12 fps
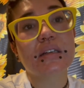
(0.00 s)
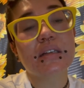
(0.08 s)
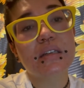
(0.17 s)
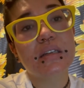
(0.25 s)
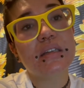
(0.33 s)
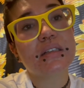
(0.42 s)

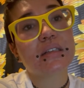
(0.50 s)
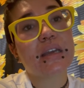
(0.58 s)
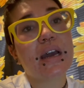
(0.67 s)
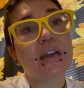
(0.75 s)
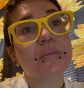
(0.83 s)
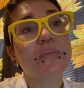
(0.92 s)

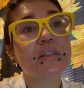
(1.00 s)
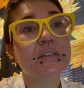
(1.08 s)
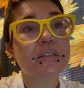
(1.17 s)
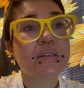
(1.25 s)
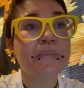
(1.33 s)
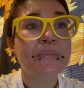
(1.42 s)

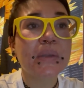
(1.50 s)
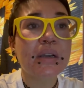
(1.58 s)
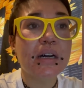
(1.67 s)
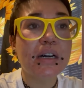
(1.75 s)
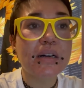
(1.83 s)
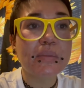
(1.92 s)
nystagmus.
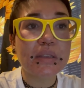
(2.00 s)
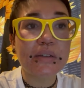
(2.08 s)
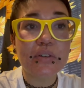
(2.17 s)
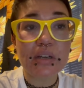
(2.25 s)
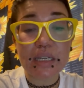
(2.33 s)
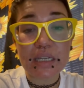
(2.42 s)

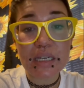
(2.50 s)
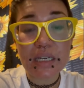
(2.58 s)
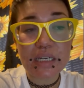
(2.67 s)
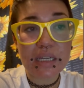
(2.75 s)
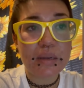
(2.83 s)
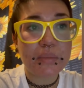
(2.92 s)
Liver and
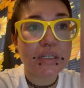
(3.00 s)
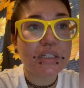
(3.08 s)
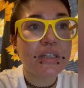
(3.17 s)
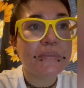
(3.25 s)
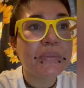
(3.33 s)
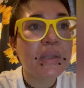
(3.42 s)
kidney
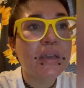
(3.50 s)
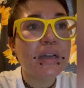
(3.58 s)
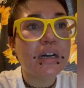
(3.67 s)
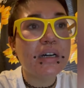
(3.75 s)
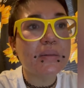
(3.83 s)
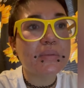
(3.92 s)
damage.
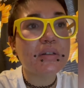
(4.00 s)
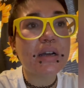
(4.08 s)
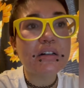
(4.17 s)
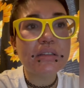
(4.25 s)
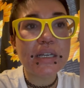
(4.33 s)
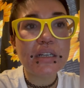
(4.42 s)
So
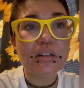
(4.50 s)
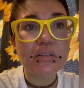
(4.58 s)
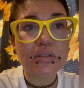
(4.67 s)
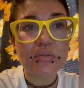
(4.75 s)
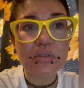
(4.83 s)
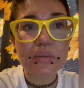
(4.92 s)
how lead
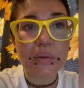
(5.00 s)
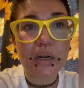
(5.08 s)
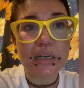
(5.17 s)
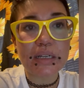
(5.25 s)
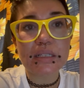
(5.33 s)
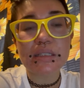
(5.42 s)
goes through the
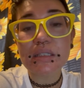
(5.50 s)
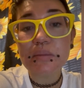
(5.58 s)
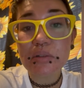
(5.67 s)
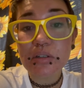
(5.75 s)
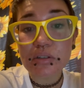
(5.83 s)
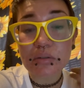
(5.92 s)
body, it's
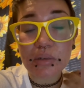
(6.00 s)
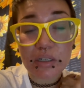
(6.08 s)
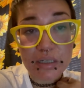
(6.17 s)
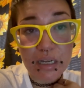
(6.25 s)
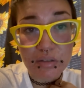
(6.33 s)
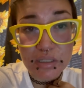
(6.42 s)
similar to where
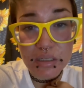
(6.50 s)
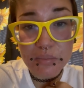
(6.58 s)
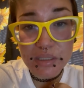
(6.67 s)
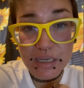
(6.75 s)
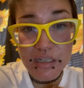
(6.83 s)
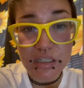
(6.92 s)
calcium
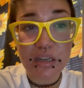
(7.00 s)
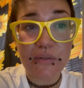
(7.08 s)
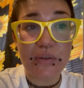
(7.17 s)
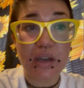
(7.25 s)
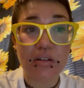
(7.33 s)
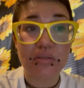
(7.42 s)
is actually
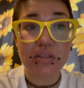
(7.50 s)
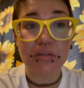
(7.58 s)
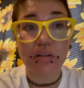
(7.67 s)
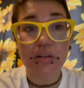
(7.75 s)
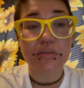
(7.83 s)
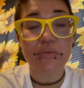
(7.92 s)
found. So
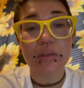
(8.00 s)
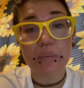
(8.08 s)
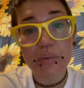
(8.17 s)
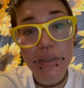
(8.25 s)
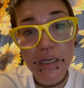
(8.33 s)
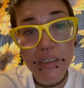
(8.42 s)
it goes from the
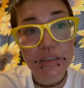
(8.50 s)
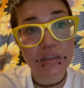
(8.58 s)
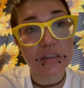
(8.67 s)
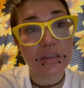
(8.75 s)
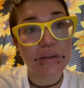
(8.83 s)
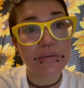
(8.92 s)
blood to
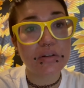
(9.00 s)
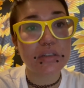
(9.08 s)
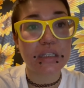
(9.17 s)
the liver to the